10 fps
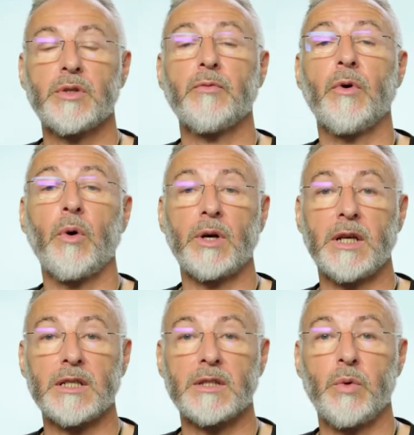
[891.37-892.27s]
of
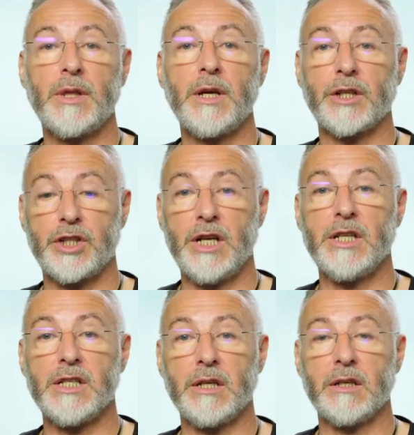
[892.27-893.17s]
orcas when they are
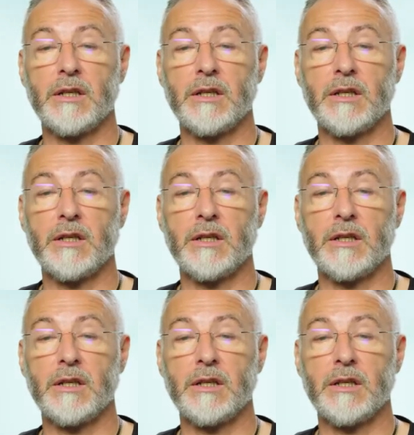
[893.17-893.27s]
chasing.